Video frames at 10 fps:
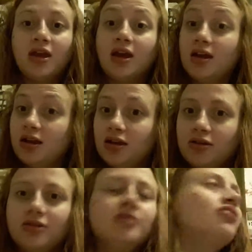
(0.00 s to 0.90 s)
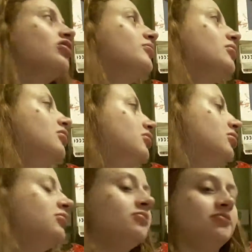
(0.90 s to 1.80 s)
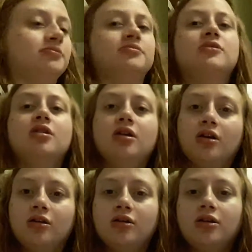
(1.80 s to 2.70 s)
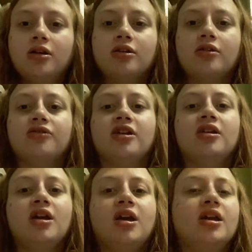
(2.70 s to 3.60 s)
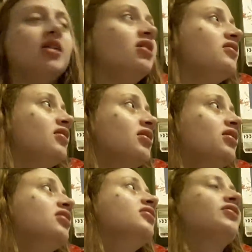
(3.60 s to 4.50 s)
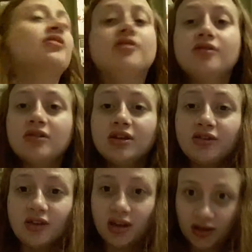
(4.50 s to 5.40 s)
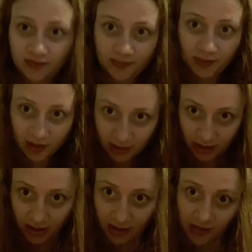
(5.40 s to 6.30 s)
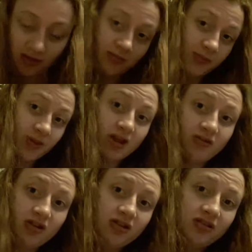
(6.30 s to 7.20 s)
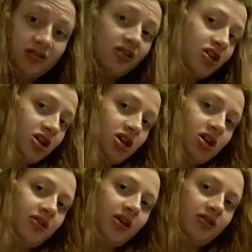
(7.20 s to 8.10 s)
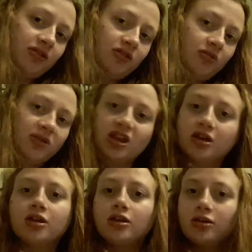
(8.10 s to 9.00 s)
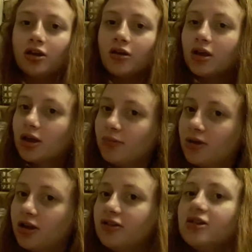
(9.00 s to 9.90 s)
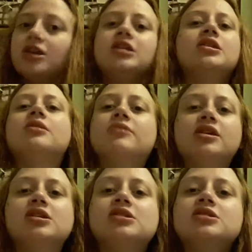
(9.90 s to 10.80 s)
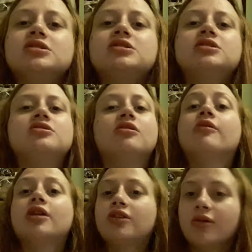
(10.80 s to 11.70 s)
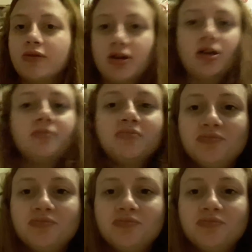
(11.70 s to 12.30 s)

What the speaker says: Hello YouTube. Oh, God's sake. It is New Year's Eve, but as I'm a parent, that does not mean going out partying, that means doing what I do every night.